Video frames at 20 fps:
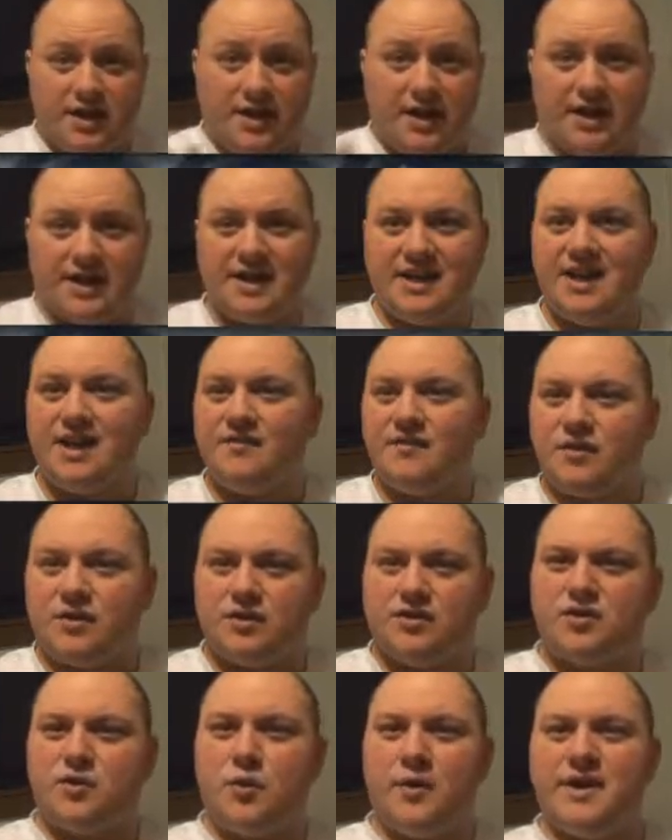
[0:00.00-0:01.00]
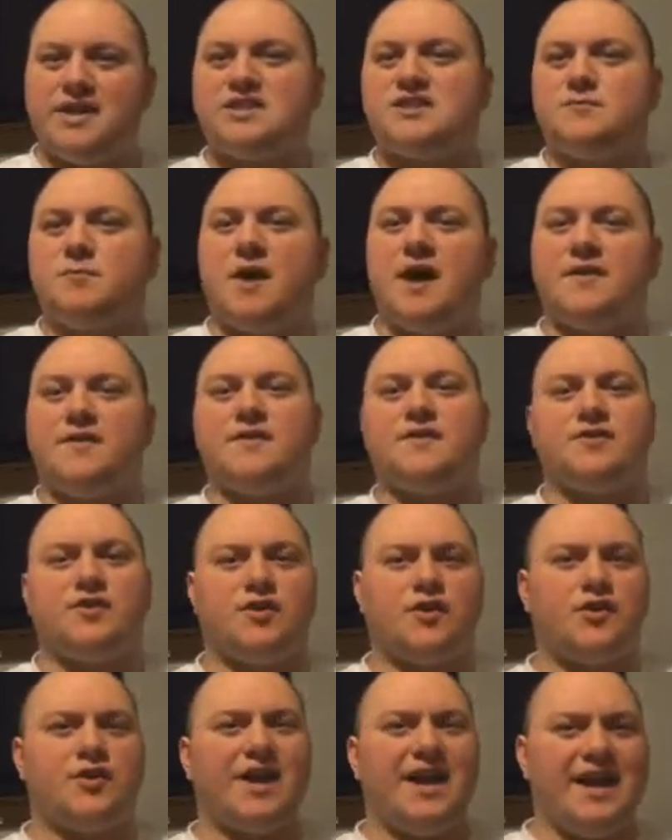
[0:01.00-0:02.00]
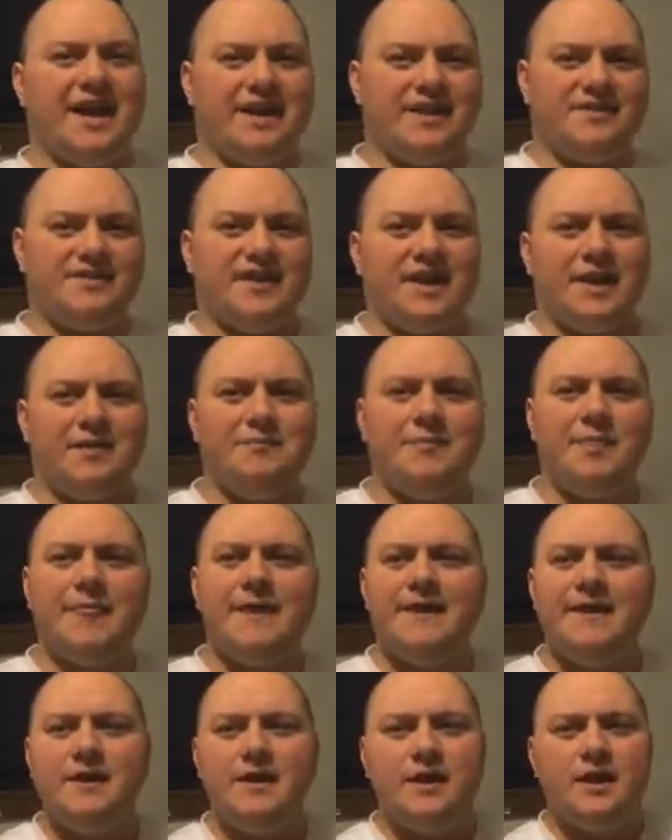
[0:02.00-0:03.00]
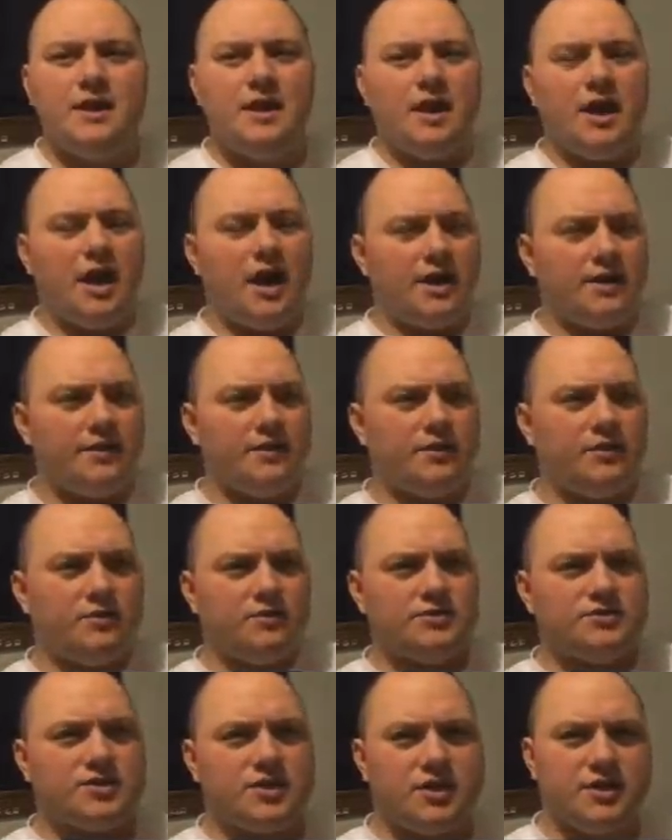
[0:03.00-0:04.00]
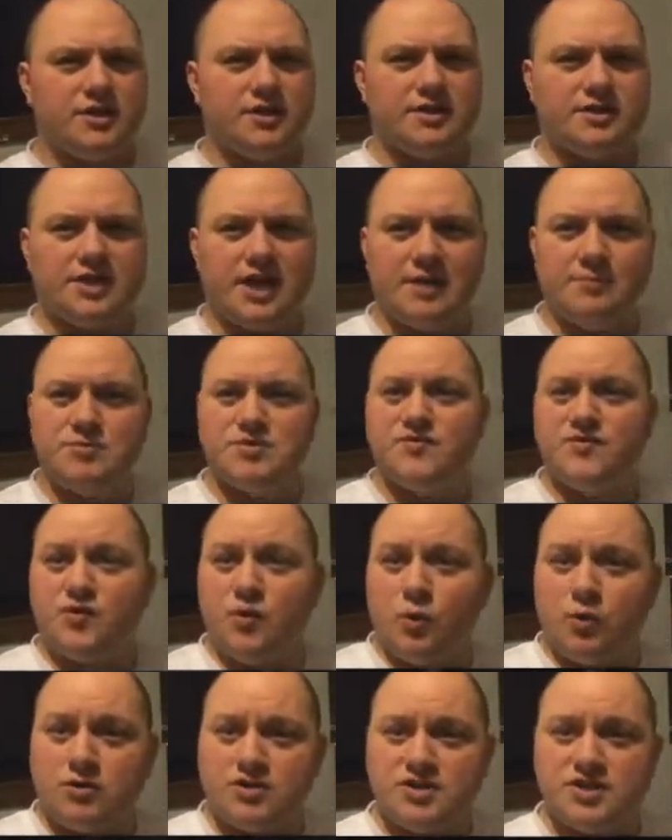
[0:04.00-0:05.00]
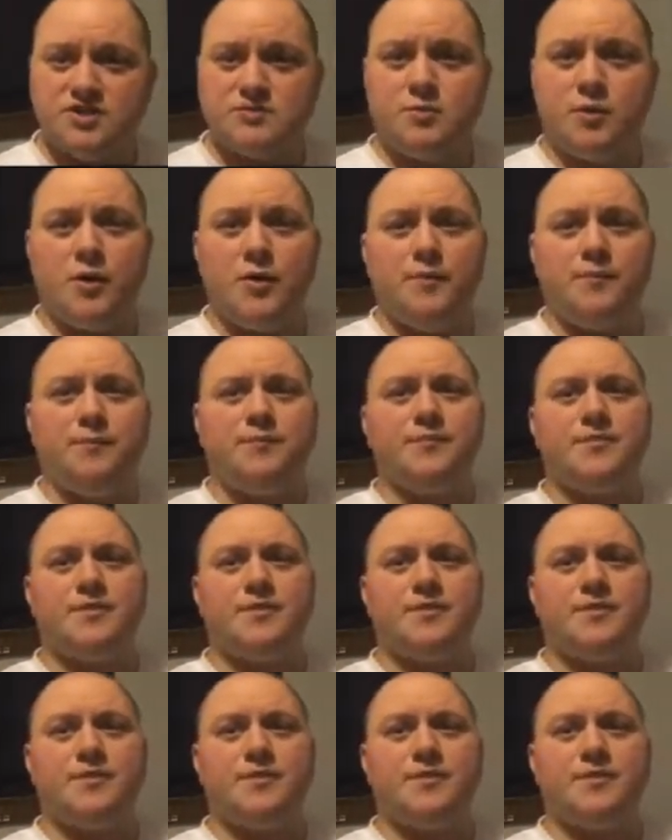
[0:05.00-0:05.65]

Like, I can never quite spot the turn ahead of time on those types of courses. Well,